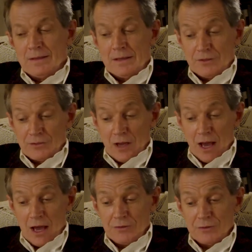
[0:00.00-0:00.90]
it is
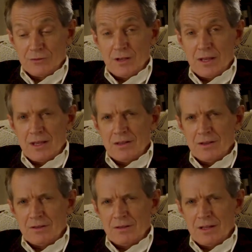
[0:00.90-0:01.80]
hard to see
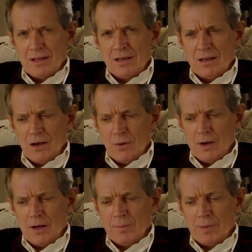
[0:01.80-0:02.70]
that the
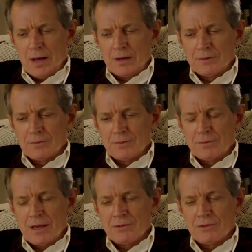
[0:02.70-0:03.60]
lower part of the
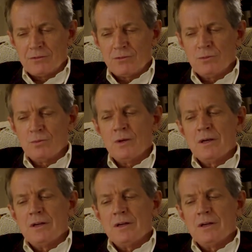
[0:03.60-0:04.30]
face is too